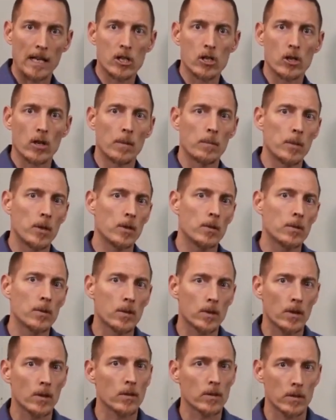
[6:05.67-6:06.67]
and your immune
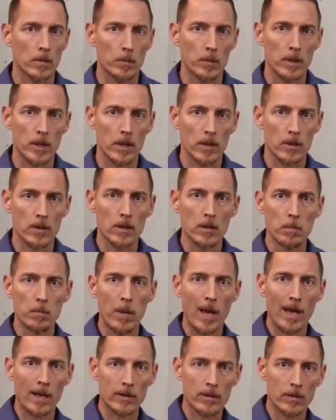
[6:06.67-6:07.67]
system, because the
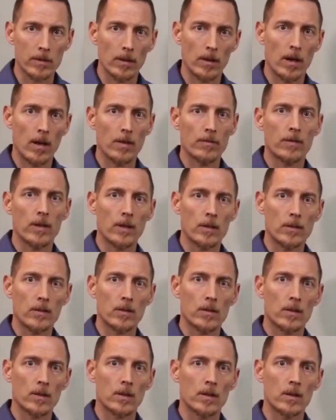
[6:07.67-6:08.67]
best offense
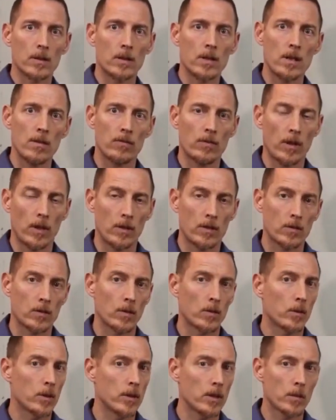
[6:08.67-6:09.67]
is a good defense.
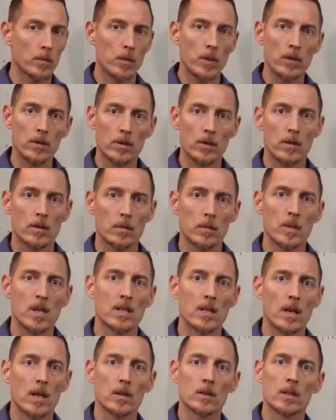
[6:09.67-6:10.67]
So when your immune system
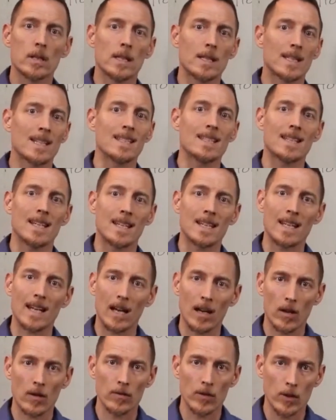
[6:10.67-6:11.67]
is healthy, it can take
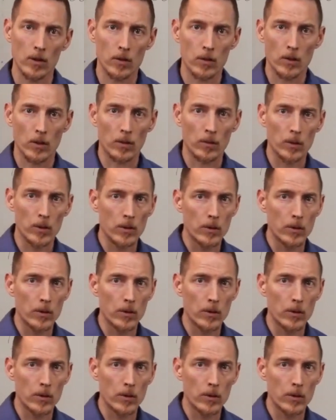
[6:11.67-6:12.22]
care of you. So it